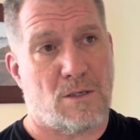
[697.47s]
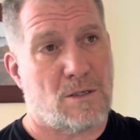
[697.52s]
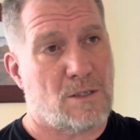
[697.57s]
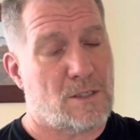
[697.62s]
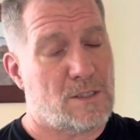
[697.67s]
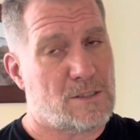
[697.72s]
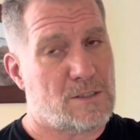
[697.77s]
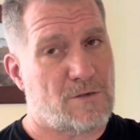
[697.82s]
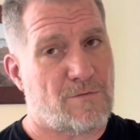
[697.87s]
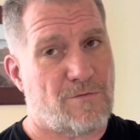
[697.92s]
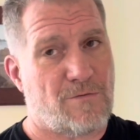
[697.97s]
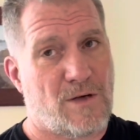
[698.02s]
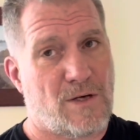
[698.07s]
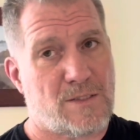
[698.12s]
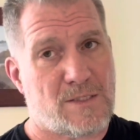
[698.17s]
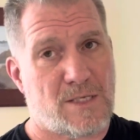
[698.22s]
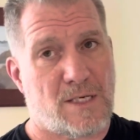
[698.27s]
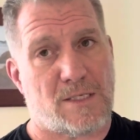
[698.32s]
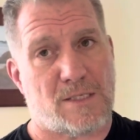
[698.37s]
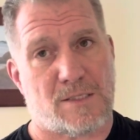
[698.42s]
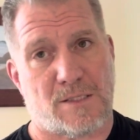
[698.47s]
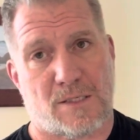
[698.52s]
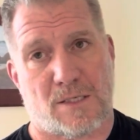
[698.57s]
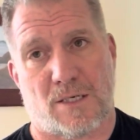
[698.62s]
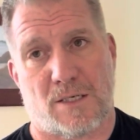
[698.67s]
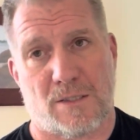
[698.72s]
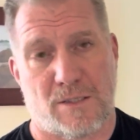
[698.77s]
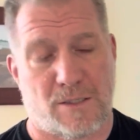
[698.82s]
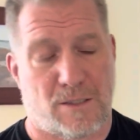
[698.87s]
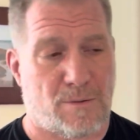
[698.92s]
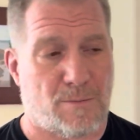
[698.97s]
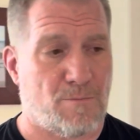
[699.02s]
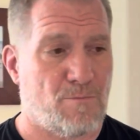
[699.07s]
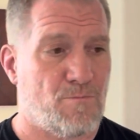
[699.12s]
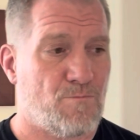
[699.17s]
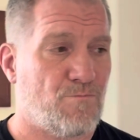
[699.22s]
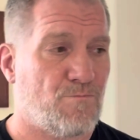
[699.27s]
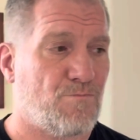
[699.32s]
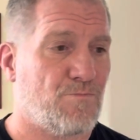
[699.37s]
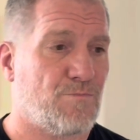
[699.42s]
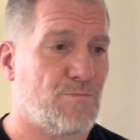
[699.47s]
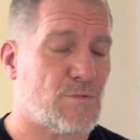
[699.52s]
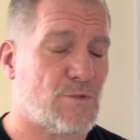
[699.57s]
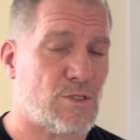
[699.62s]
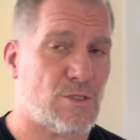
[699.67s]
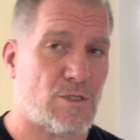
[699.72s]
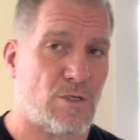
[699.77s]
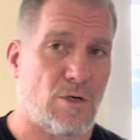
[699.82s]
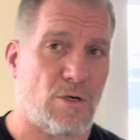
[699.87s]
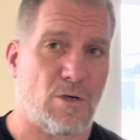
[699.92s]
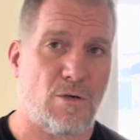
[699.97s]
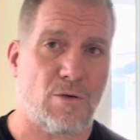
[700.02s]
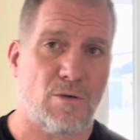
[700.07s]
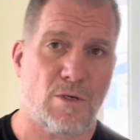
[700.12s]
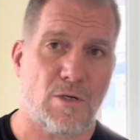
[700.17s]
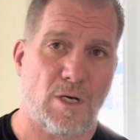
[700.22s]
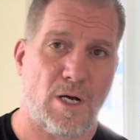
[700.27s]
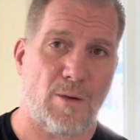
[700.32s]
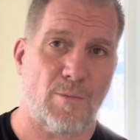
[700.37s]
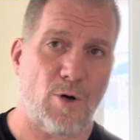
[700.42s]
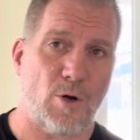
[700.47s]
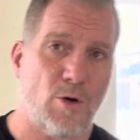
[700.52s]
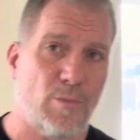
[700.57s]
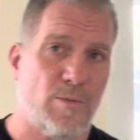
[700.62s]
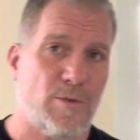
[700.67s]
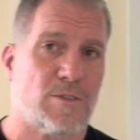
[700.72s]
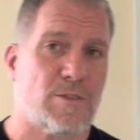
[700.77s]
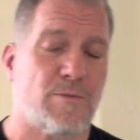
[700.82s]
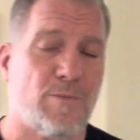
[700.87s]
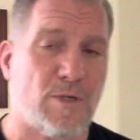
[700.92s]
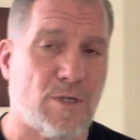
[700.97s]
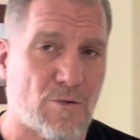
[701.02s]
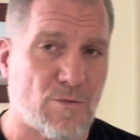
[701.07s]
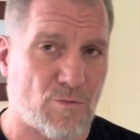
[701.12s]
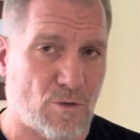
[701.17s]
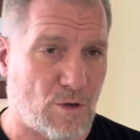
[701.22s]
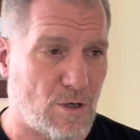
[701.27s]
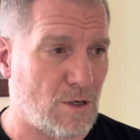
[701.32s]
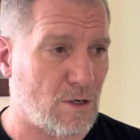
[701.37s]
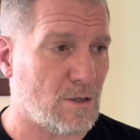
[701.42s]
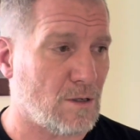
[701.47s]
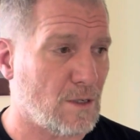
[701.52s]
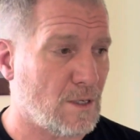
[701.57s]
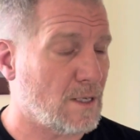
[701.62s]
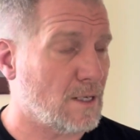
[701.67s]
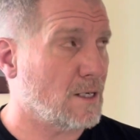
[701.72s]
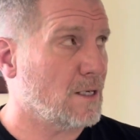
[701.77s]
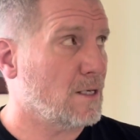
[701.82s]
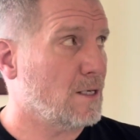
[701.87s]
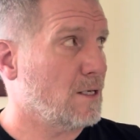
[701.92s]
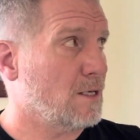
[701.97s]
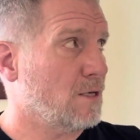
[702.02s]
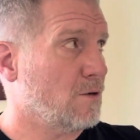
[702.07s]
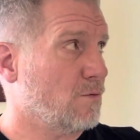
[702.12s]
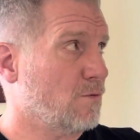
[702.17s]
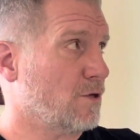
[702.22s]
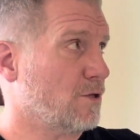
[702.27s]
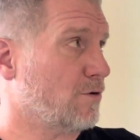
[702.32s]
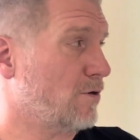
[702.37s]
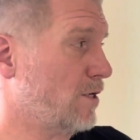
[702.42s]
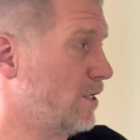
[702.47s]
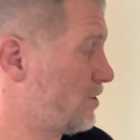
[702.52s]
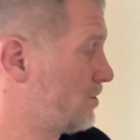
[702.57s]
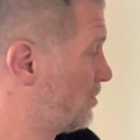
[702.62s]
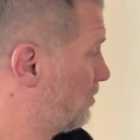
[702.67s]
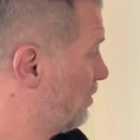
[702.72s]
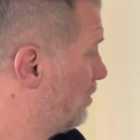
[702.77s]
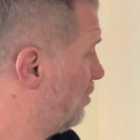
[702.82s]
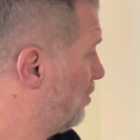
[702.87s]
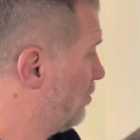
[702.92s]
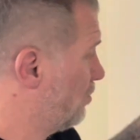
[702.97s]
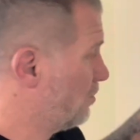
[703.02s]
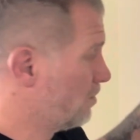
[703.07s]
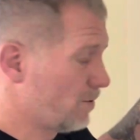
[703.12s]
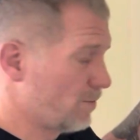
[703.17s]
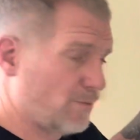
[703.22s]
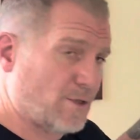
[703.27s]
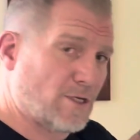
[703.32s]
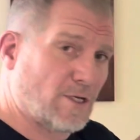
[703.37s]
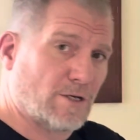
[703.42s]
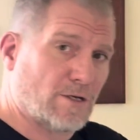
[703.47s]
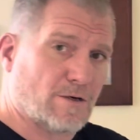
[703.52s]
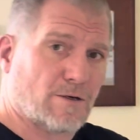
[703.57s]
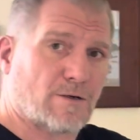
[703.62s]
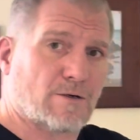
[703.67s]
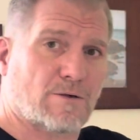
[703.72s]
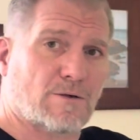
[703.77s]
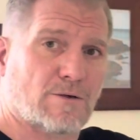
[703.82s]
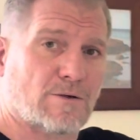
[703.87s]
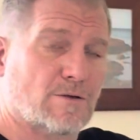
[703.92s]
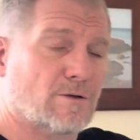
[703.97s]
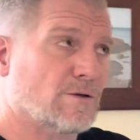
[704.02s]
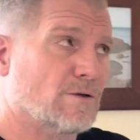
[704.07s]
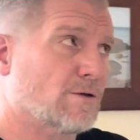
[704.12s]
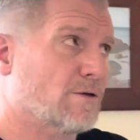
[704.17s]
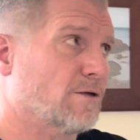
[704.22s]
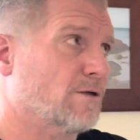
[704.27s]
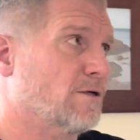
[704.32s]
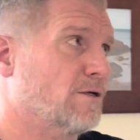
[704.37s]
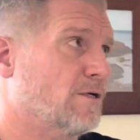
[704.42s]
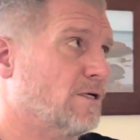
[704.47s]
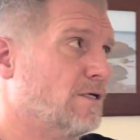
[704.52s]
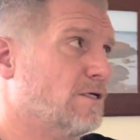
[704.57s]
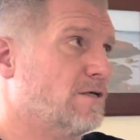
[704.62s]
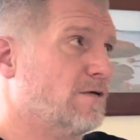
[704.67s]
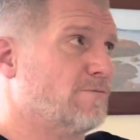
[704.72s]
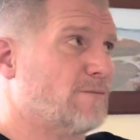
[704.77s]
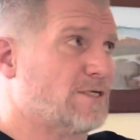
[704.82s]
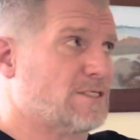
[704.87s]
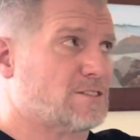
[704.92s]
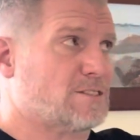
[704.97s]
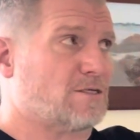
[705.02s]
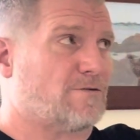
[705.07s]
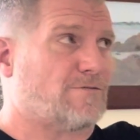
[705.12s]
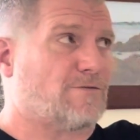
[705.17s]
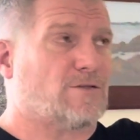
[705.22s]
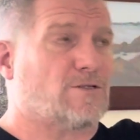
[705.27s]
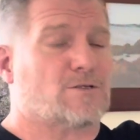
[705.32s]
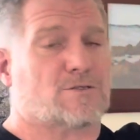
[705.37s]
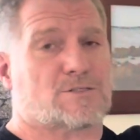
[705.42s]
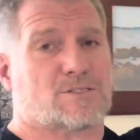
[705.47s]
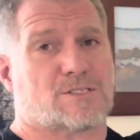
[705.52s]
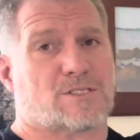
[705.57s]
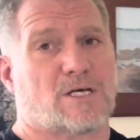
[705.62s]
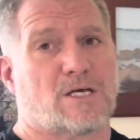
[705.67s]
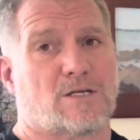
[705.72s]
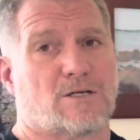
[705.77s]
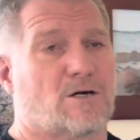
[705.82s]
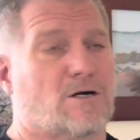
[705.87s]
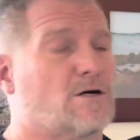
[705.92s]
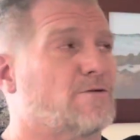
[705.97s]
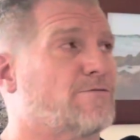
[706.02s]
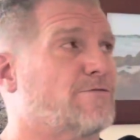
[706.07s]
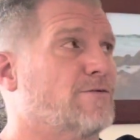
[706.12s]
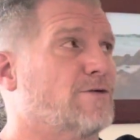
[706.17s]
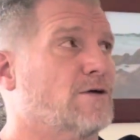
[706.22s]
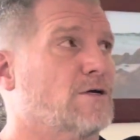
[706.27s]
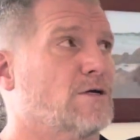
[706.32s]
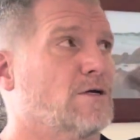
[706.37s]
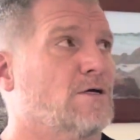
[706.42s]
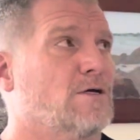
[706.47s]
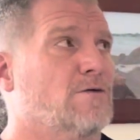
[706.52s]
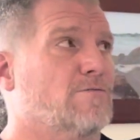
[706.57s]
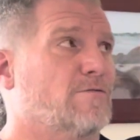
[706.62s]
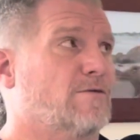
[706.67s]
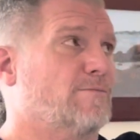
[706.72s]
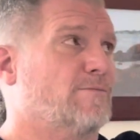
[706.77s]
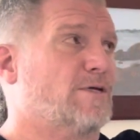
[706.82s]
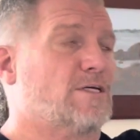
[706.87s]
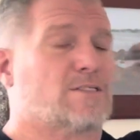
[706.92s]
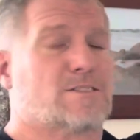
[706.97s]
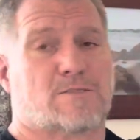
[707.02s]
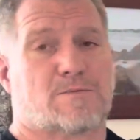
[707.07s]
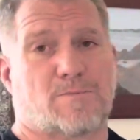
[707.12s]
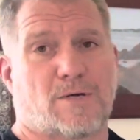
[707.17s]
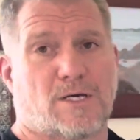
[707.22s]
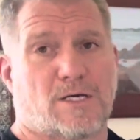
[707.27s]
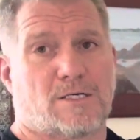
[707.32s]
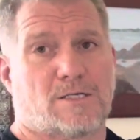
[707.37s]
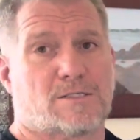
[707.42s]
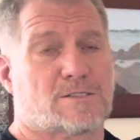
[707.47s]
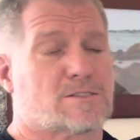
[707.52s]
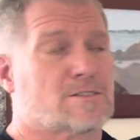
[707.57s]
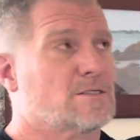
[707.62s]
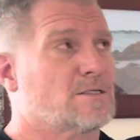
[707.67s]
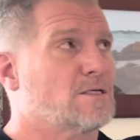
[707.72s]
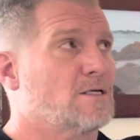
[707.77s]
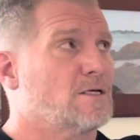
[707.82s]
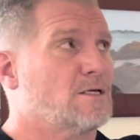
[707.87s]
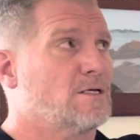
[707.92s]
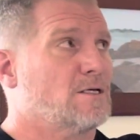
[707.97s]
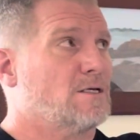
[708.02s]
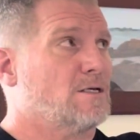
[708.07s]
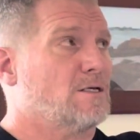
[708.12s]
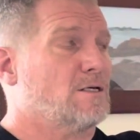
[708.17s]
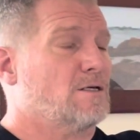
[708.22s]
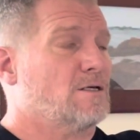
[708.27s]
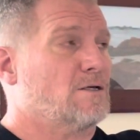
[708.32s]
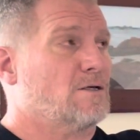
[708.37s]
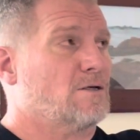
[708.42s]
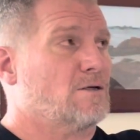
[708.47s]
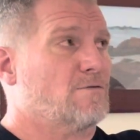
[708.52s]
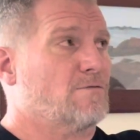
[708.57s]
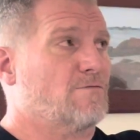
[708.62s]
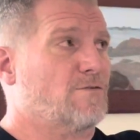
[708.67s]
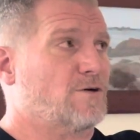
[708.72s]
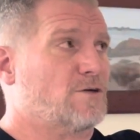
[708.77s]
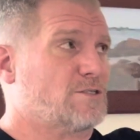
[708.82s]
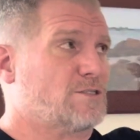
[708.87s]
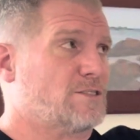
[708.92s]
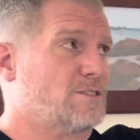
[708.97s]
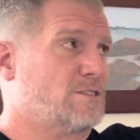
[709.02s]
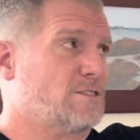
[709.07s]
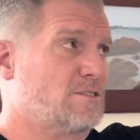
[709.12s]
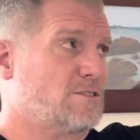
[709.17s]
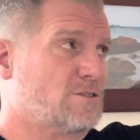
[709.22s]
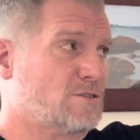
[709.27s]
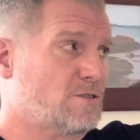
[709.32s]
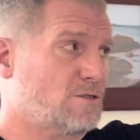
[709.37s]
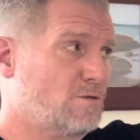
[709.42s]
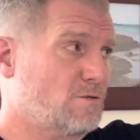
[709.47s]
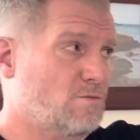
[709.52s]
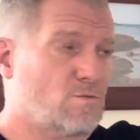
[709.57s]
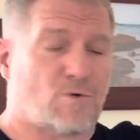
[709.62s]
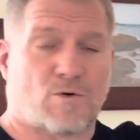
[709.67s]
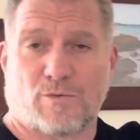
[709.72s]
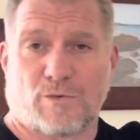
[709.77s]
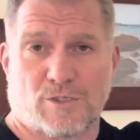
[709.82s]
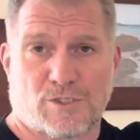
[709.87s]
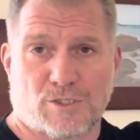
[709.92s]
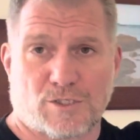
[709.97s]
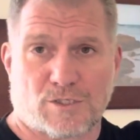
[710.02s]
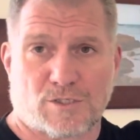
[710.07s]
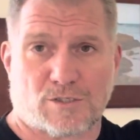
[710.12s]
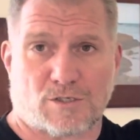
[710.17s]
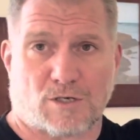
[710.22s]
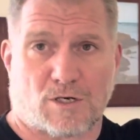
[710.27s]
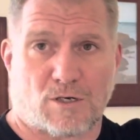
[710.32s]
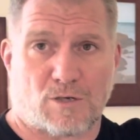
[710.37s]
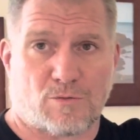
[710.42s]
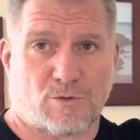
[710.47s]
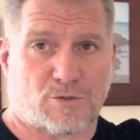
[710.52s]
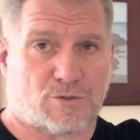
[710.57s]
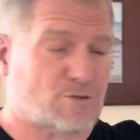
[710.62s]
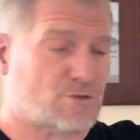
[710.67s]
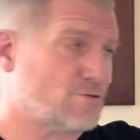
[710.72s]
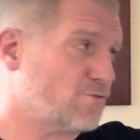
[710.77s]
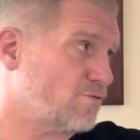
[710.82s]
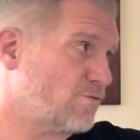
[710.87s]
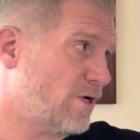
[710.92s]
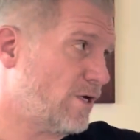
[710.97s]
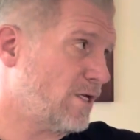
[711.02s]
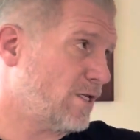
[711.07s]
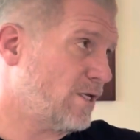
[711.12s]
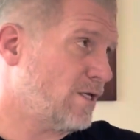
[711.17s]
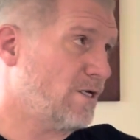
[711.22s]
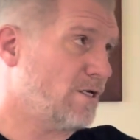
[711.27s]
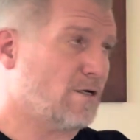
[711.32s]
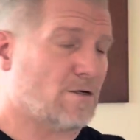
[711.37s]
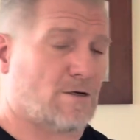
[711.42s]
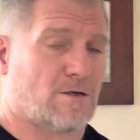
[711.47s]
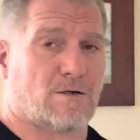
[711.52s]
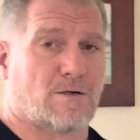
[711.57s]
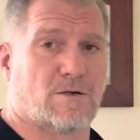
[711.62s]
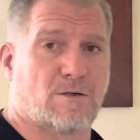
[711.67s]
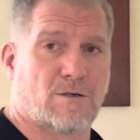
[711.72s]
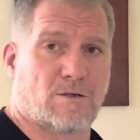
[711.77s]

is a fantastic idea. So I'm open to being wrong, whether I should hold up here, give myself a little standoff from that space versus what we just saw, which was right here.